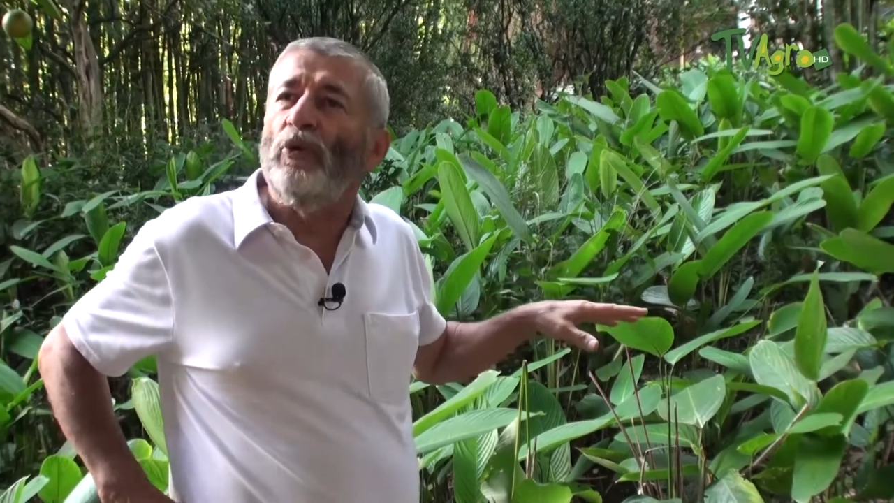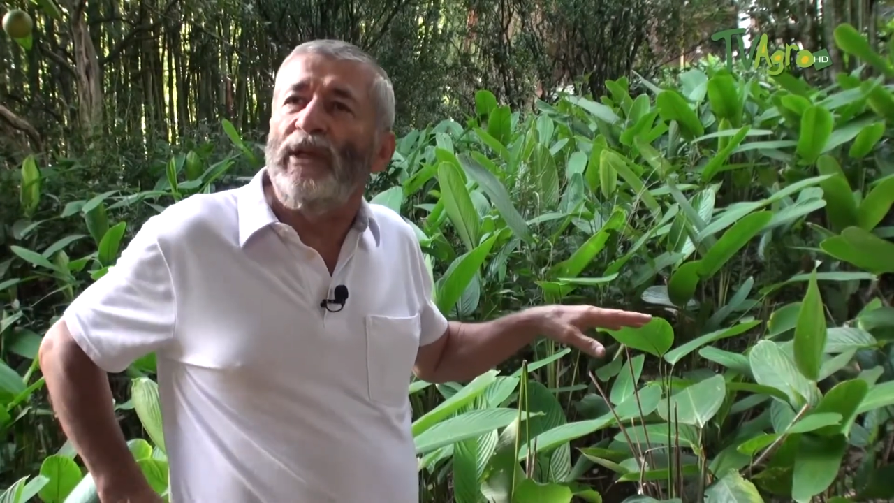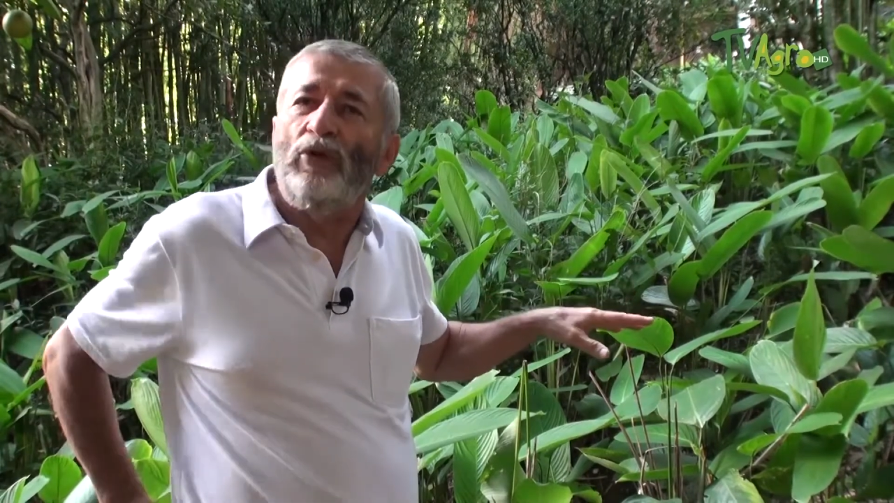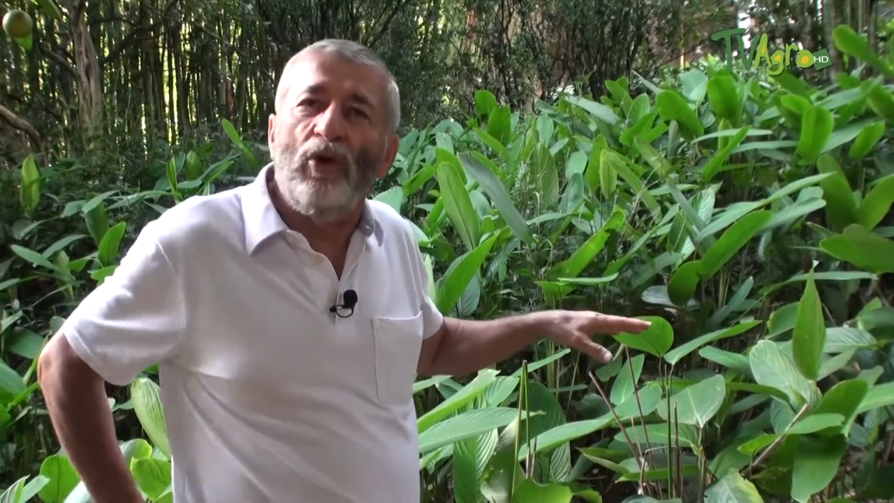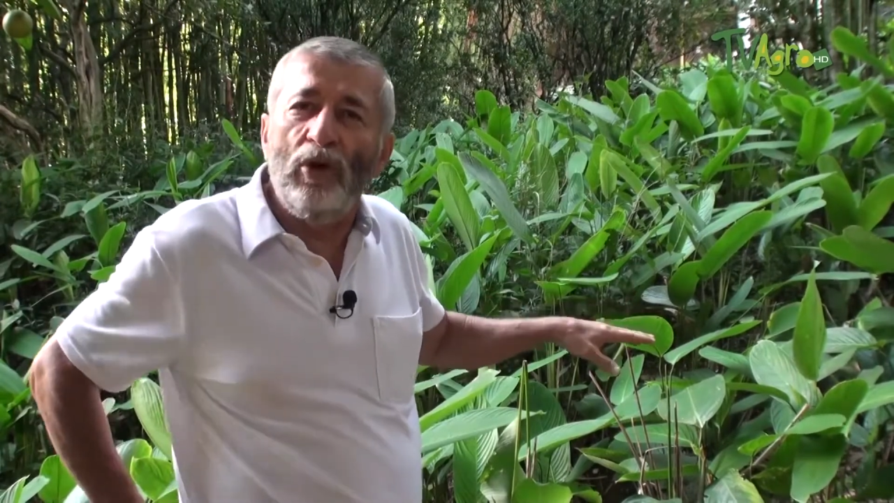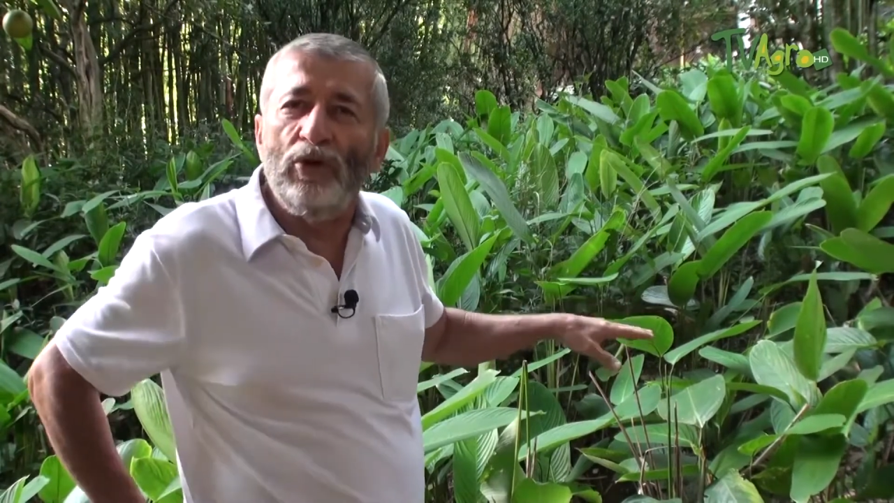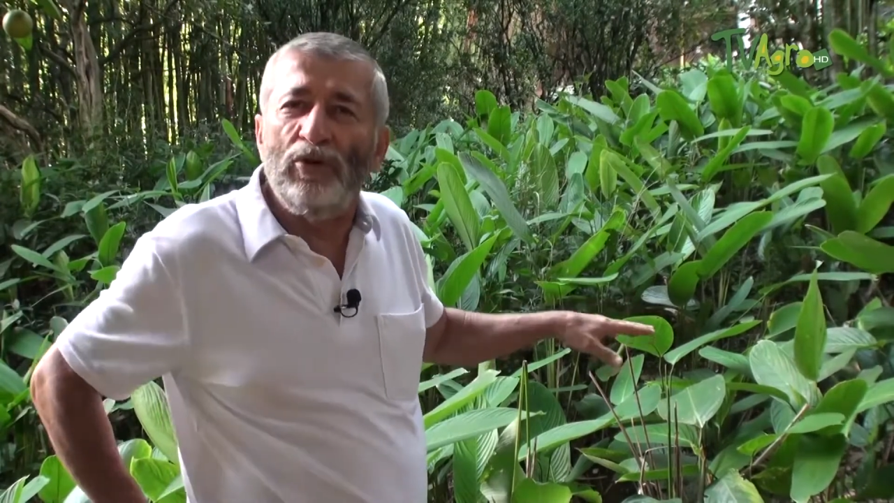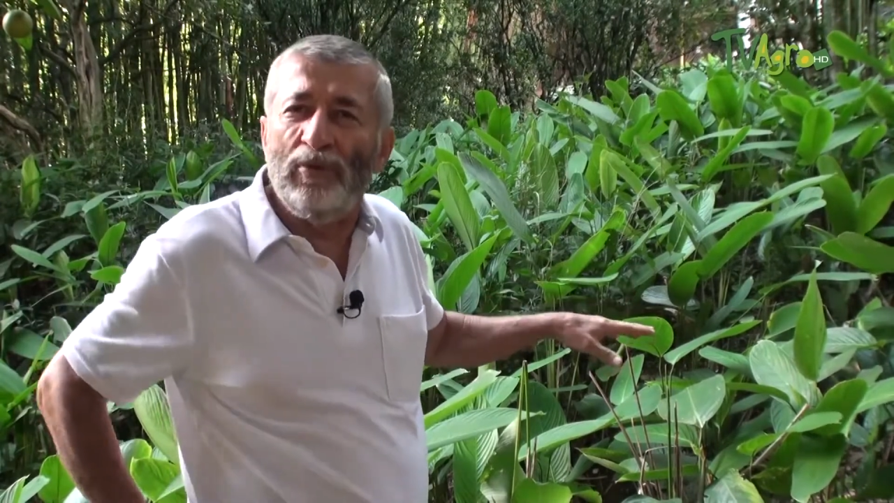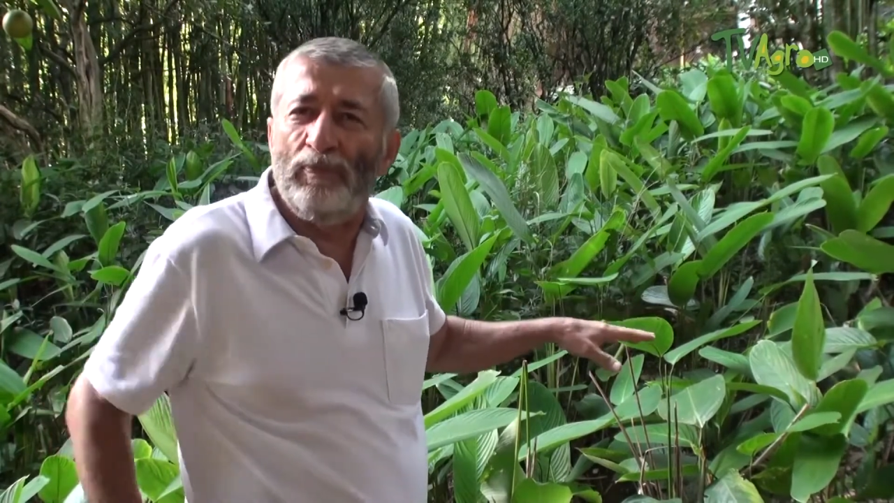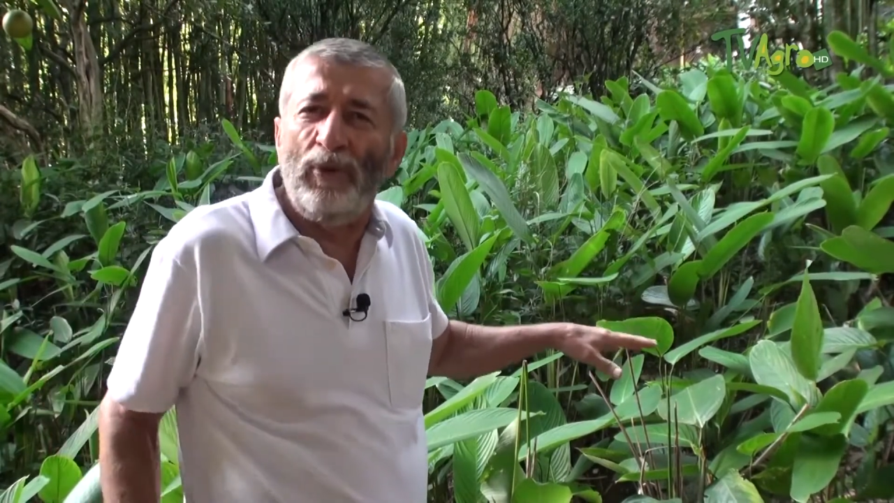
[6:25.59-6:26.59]
that protects
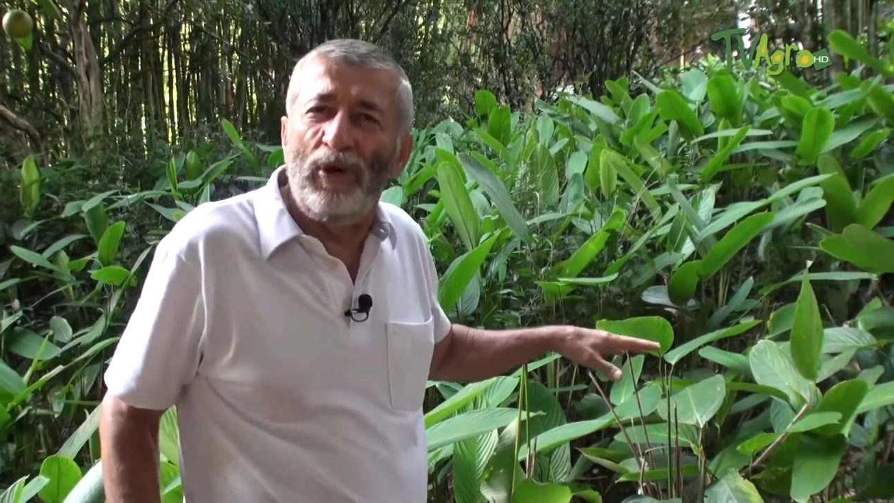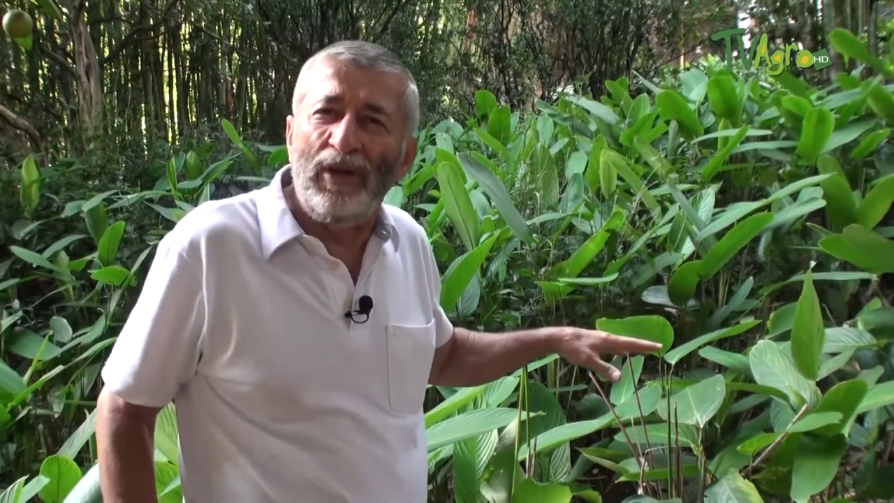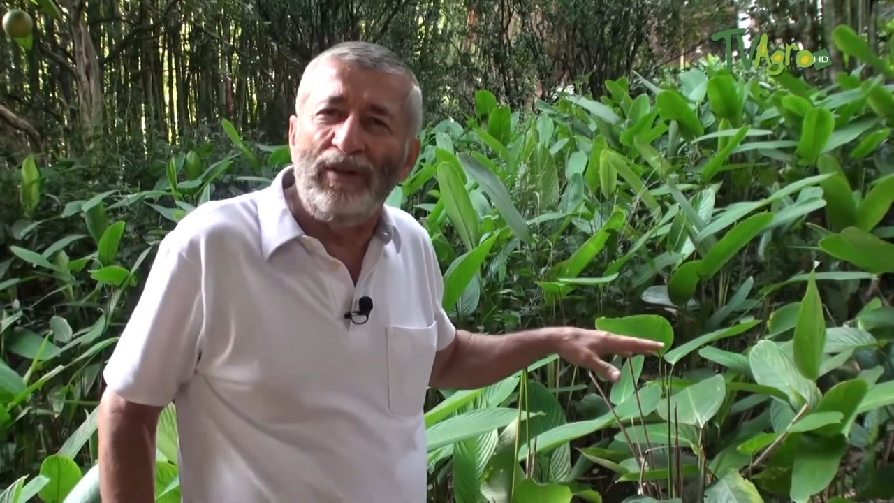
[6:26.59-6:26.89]
the soil